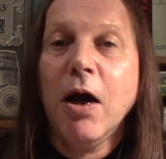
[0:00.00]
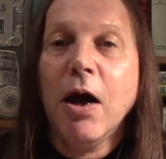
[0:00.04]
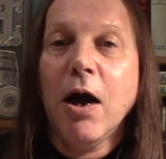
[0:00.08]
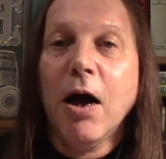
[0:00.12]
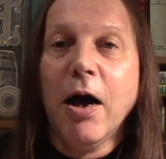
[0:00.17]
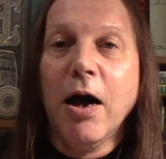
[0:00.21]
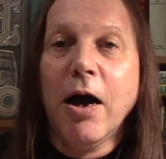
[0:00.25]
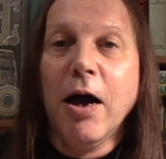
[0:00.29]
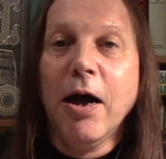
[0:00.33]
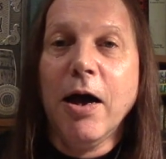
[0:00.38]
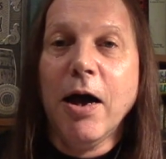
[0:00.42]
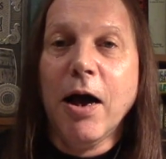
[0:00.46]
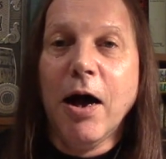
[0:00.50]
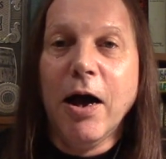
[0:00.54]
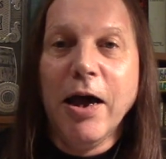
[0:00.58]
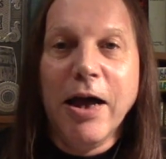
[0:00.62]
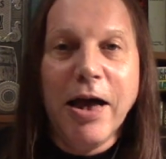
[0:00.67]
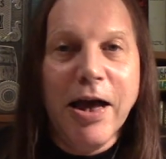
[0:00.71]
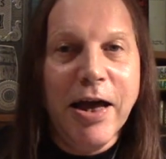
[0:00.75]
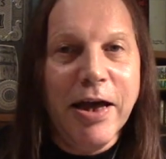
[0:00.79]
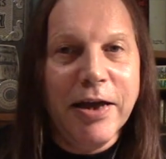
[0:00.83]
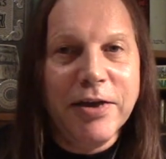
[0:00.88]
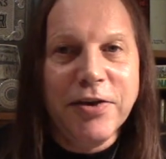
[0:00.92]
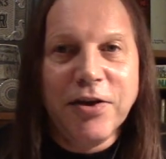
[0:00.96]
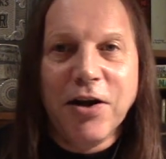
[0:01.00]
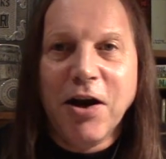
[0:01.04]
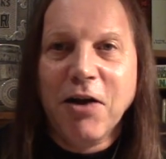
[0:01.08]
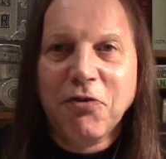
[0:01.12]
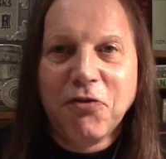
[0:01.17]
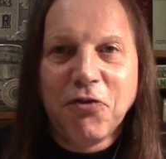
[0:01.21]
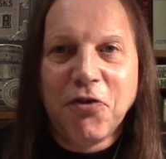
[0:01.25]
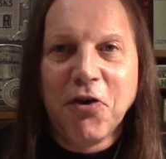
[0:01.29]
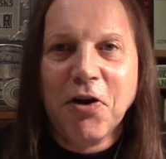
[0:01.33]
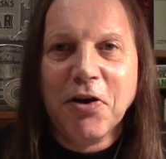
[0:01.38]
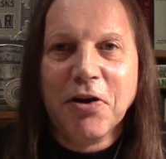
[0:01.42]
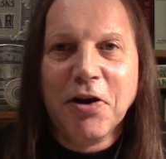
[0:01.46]

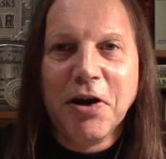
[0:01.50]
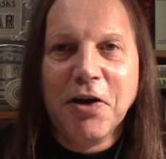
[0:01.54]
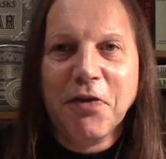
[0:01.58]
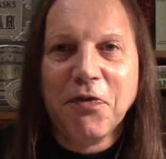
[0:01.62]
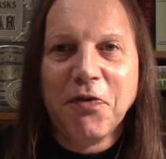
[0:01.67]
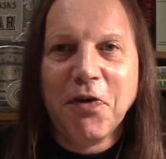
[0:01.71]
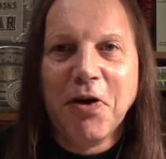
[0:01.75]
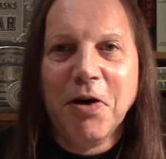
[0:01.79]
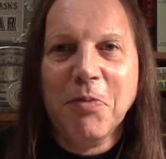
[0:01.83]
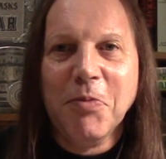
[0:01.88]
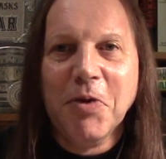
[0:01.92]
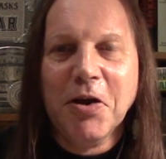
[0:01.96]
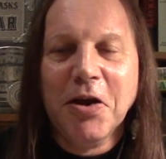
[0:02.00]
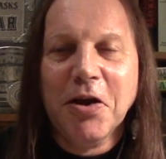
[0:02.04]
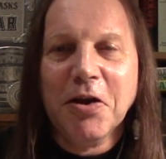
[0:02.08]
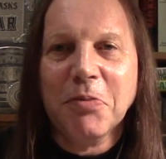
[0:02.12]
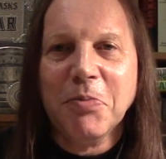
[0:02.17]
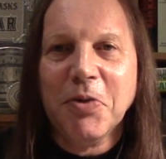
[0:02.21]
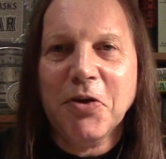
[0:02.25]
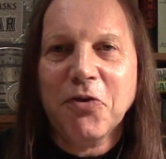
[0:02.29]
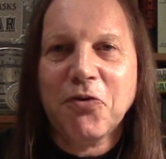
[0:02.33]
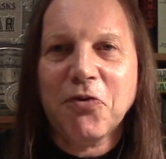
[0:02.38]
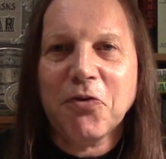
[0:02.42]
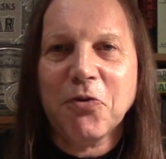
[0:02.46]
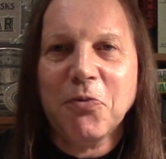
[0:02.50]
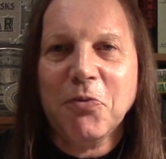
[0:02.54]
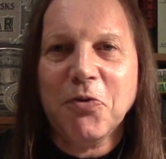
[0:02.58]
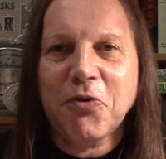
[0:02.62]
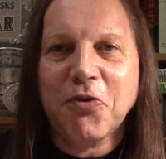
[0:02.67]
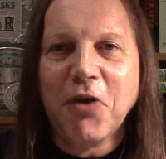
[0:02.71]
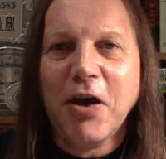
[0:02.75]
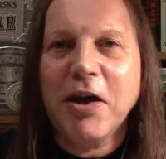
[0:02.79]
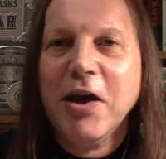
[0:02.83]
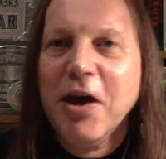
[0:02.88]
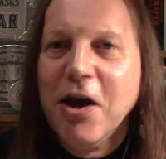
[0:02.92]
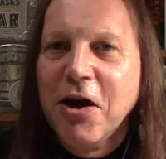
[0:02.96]
Certainly if I'm a little bit, shall we
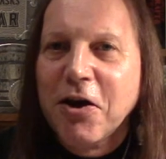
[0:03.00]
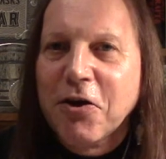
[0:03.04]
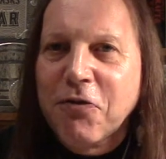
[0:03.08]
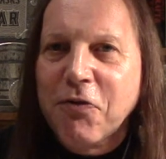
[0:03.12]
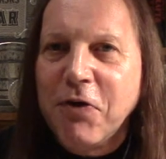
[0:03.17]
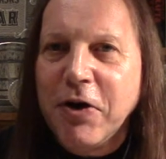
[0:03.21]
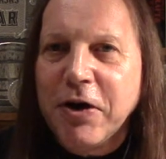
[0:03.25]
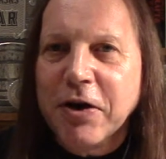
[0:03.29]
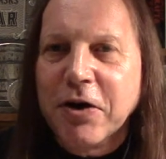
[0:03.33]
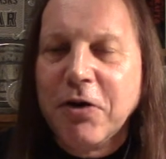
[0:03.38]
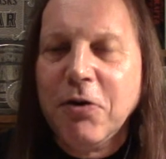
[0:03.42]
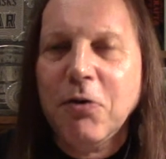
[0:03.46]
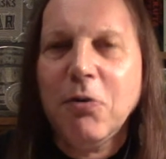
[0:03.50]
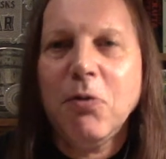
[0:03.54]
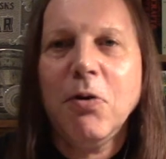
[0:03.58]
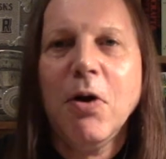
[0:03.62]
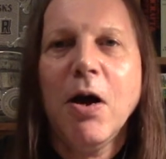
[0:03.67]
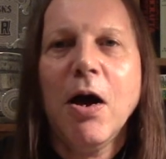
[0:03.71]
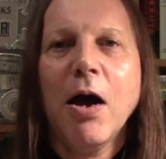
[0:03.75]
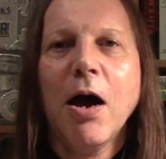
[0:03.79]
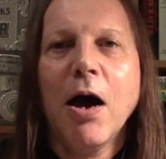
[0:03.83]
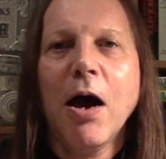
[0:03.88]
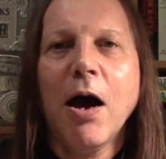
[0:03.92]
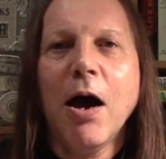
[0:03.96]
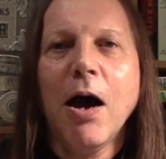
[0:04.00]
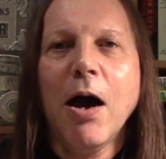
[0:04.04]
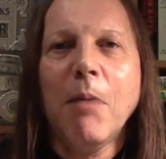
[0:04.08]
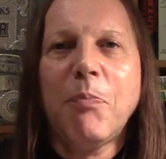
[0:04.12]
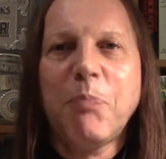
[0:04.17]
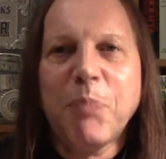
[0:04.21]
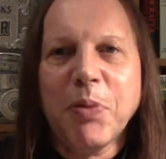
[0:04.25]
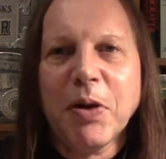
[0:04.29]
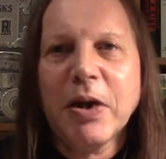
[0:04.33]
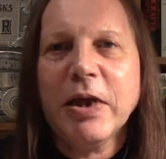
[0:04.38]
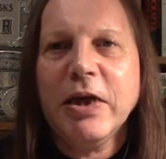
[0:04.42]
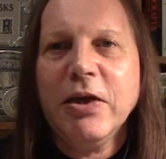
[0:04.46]
say, critical,
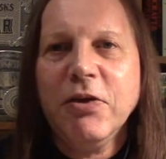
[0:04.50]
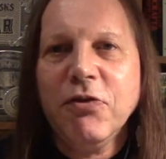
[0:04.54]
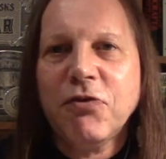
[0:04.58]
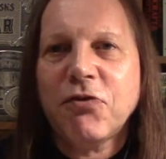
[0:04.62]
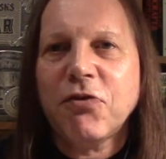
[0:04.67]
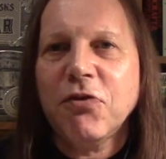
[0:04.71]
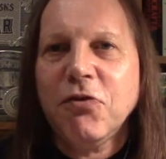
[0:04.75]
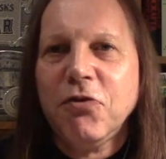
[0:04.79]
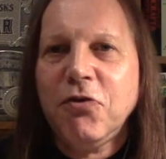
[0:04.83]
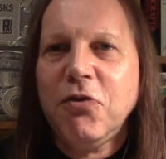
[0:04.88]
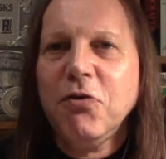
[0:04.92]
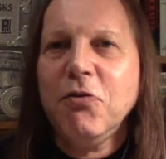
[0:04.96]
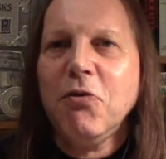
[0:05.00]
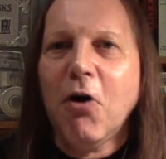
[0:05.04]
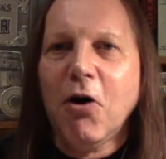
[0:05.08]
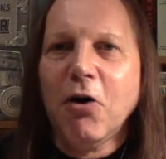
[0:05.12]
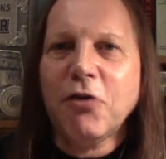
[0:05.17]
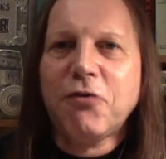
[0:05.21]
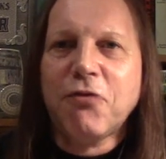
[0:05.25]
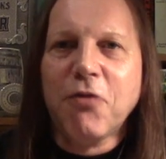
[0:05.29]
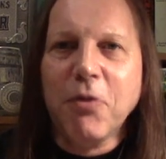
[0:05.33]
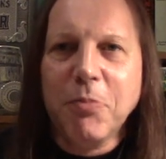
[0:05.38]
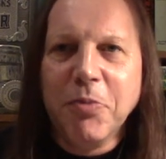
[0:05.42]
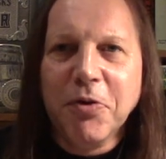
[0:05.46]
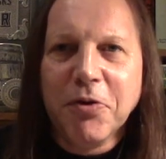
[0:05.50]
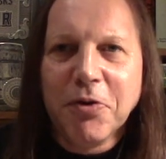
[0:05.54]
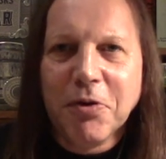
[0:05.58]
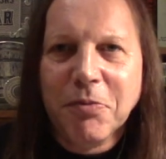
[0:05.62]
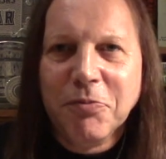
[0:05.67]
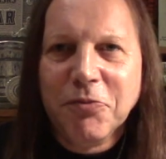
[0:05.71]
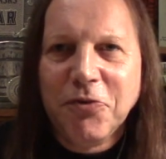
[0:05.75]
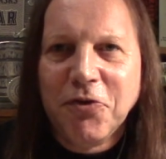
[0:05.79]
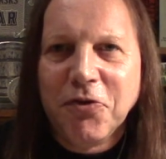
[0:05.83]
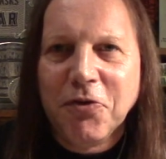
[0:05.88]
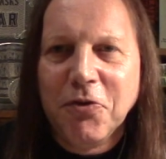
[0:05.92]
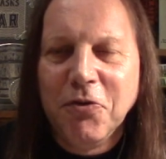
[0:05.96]
please do not attribute
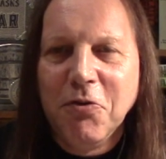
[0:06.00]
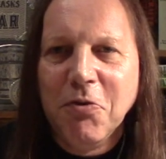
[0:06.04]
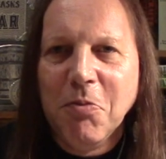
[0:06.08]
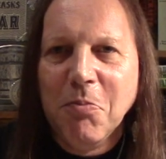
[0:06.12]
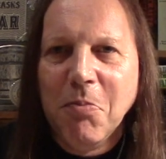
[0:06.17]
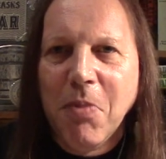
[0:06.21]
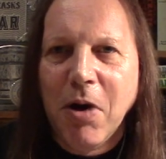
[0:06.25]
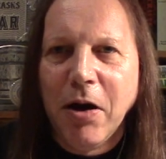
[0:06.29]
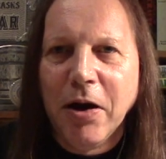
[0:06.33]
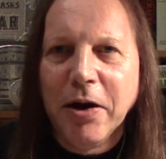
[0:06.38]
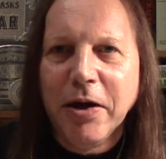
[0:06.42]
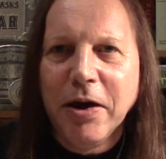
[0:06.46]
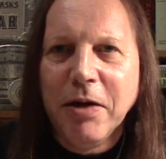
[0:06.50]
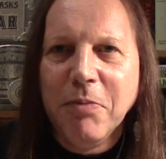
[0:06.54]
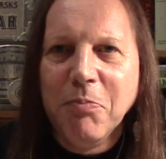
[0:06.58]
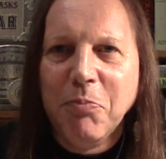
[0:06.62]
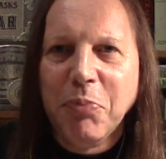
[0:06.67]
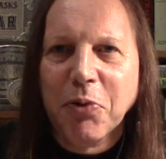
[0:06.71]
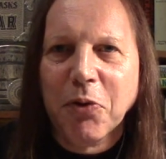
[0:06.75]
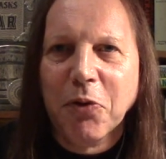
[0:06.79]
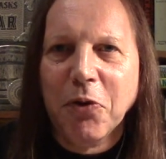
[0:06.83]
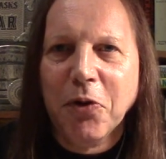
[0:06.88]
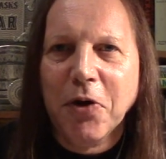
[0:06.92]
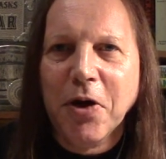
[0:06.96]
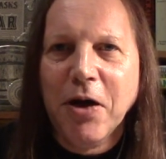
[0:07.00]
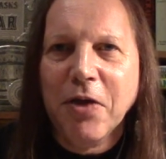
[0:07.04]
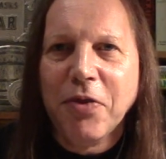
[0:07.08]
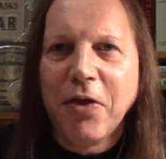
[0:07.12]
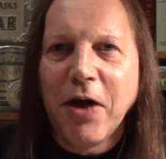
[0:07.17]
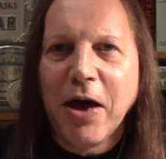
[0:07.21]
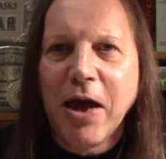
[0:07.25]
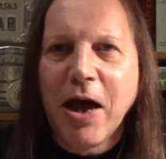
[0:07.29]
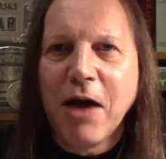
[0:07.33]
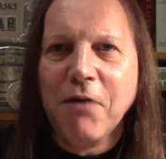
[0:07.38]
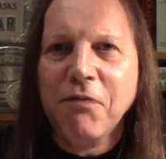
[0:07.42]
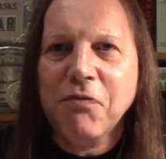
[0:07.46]
them to my employer.
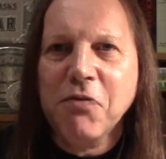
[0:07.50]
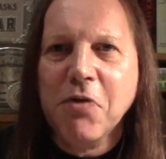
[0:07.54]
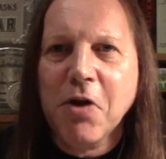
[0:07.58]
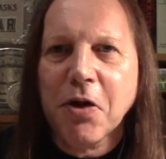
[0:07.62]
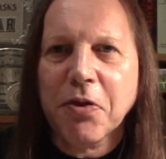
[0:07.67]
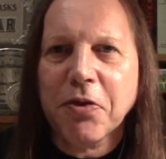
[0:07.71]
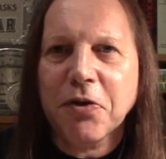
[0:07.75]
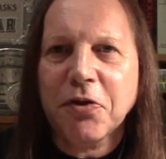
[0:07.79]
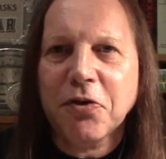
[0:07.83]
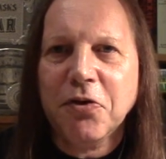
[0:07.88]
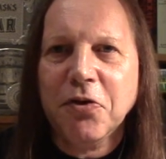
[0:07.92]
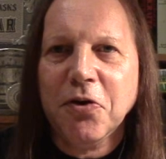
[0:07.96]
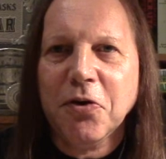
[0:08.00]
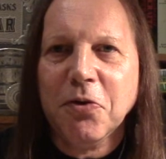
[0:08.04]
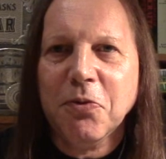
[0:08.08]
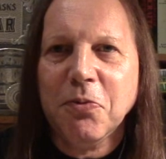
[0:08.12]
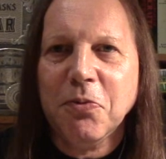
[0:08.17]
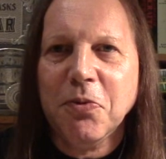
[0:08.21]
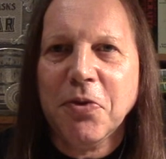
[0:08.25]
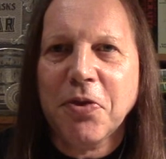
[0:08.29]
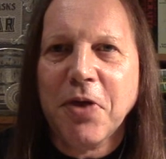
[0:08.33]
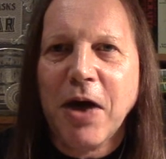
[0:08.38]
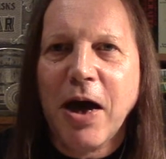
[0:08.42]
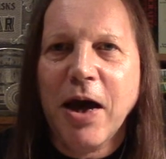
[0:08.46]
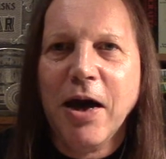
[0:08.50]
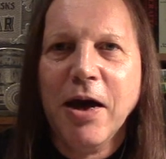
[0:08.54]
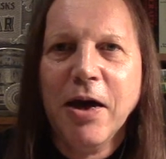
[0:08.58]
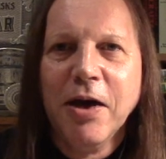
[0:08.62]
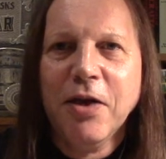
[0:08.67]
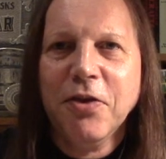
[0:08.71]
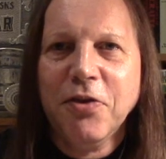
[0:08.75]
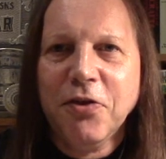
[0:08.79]
They have nothing to do with that.